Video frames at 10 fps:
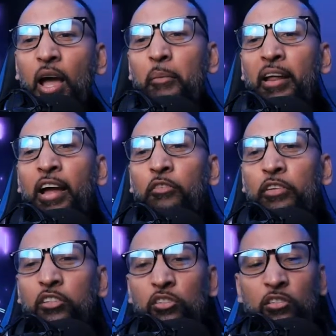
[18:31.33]
I have
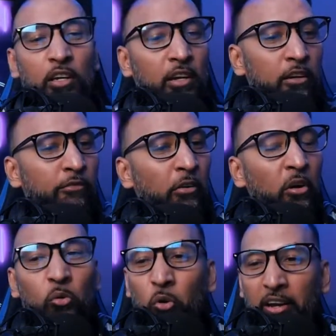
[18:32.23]
on this
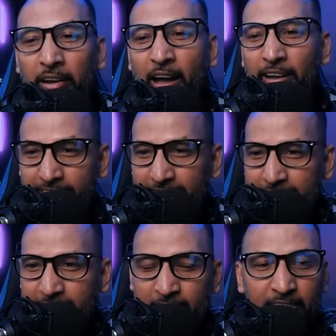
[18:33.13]
very rare
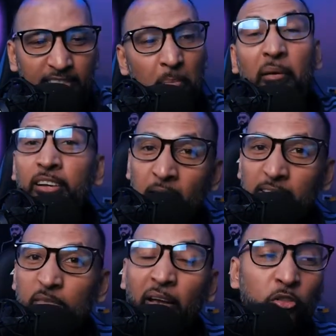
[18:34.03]
Argentina jersey
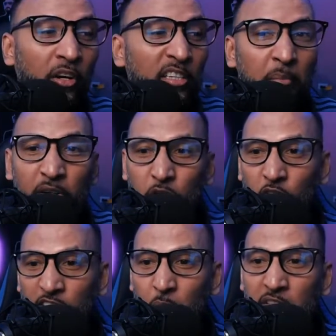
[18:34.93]
because my Trinidad and Tobago
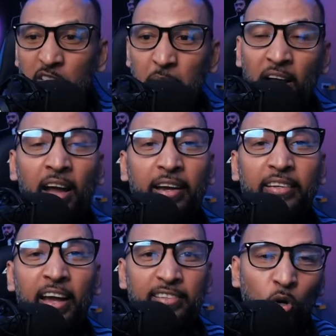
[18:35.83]
jersey, which is
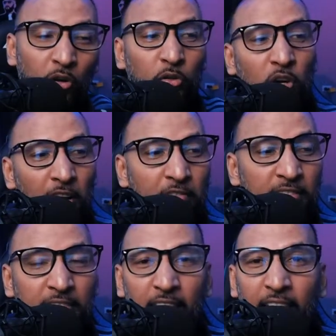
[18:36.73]
behind, has
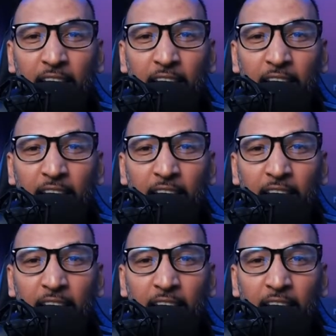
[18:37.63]
autographs.